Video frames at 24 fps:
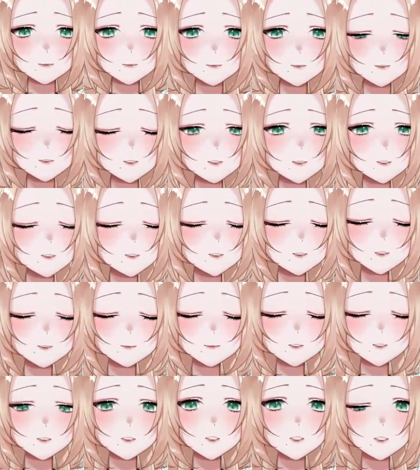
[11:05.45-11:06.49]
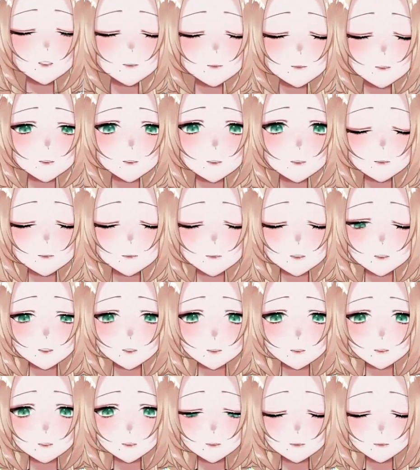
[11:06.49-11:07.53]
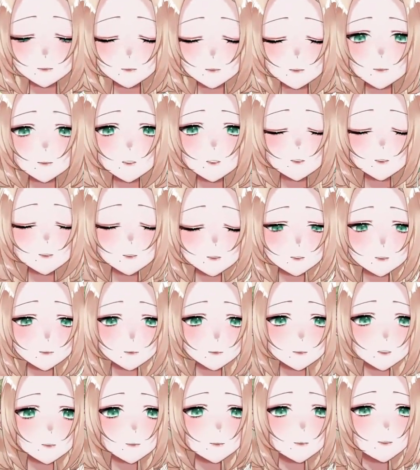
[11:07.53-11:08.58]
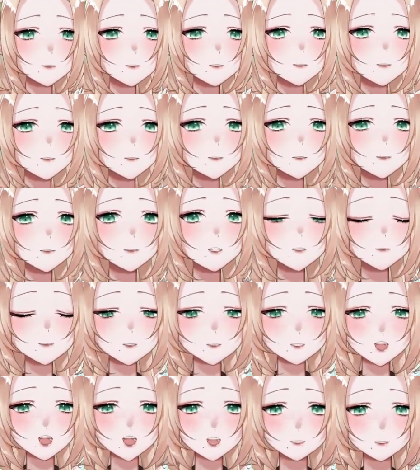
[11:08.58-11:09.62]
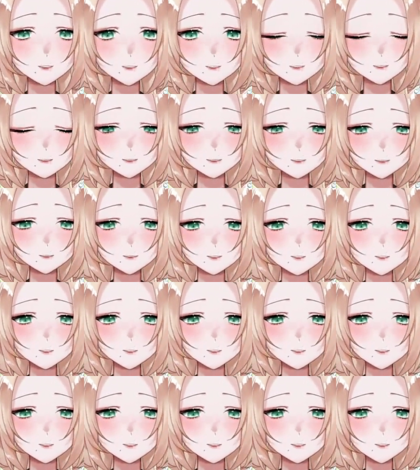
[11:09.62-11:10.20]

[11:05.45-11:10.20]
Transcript: But like, yeah, lift it off a little bit would be better for dogs and cats.